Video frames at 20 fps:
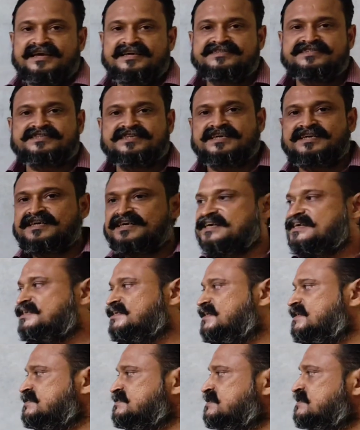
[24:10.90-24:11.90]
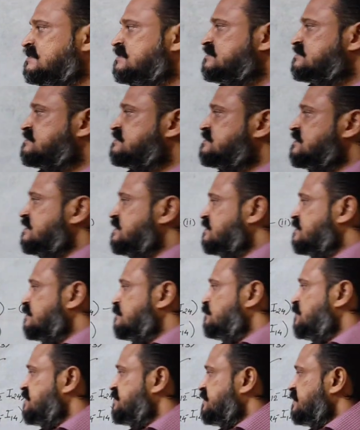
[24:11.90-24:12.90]
instantaneous
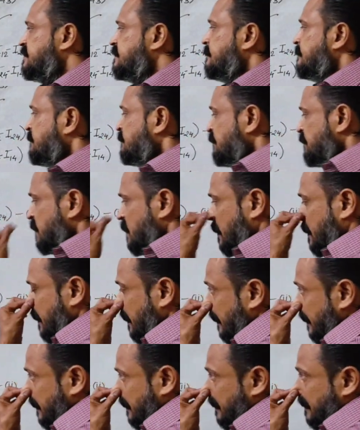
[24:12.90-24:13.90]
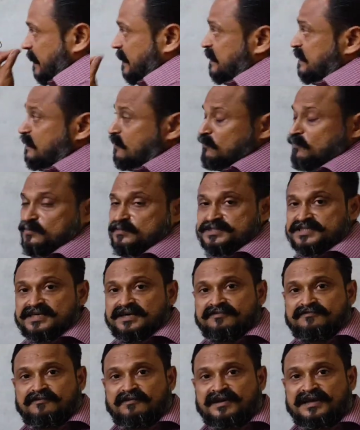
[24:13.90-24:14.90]
center method. Right? Now
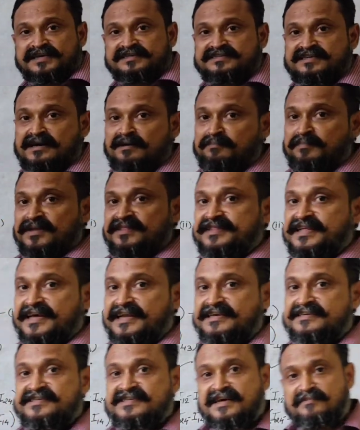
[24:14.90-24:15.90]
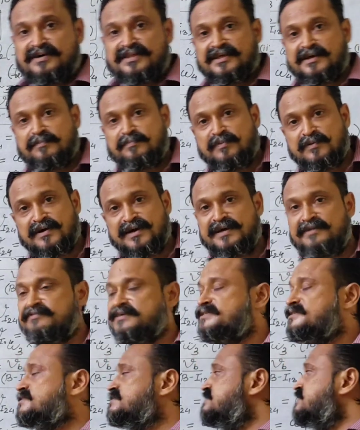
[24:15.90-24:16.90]
say for example there is some other point
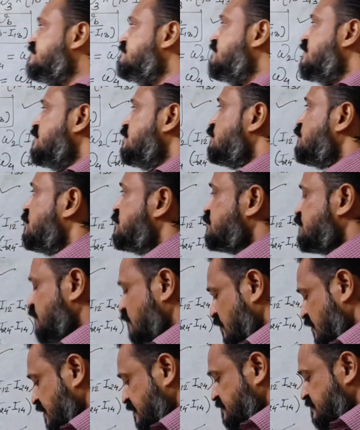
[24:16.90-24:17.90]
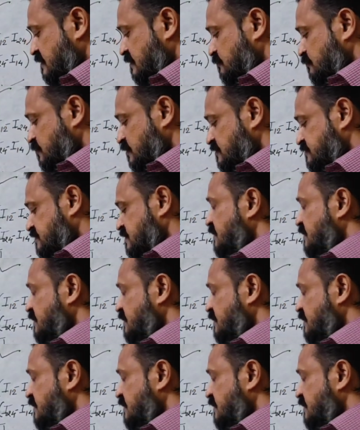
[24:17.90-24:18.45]
which is given to us. For example,